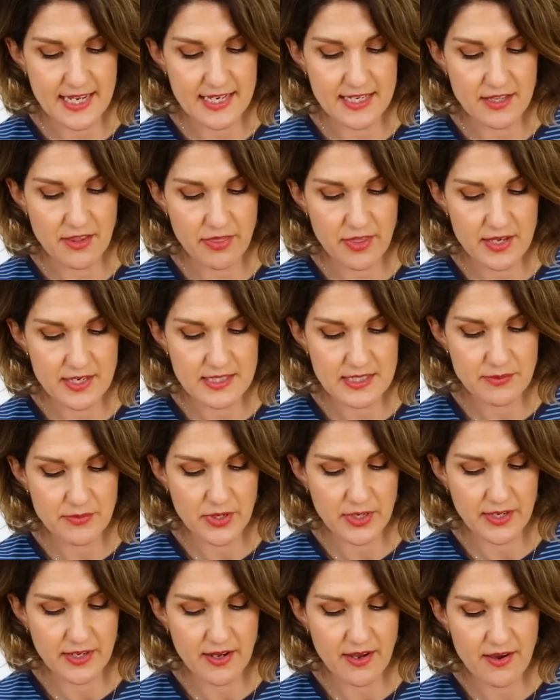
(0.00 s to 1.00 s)
and
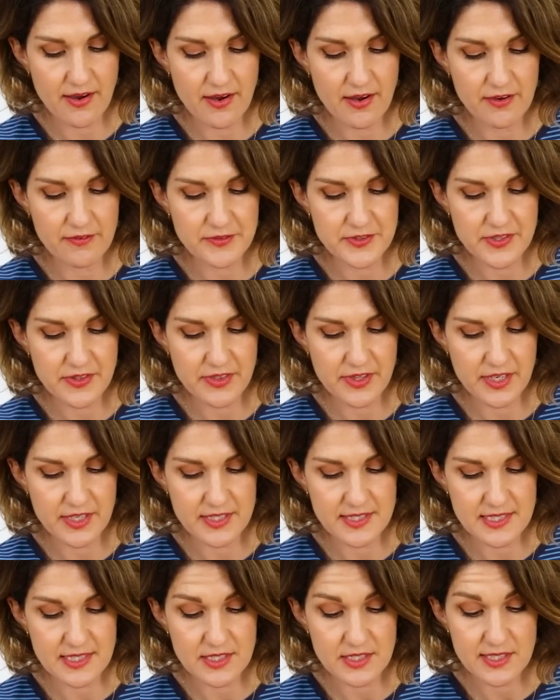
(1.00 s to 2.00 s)
31 and a half to
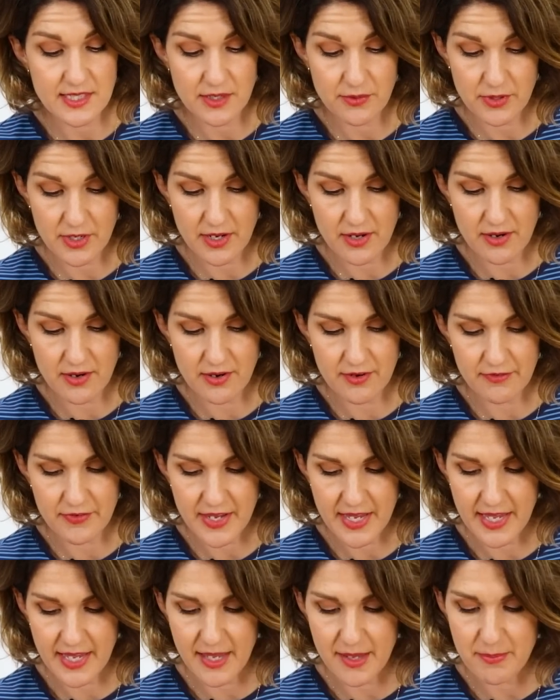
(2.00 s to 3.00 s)
32 and a half
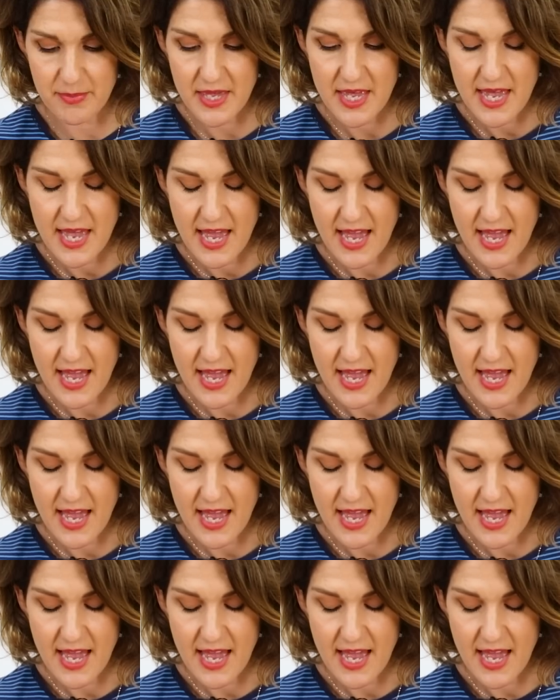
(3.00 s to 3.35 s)
hip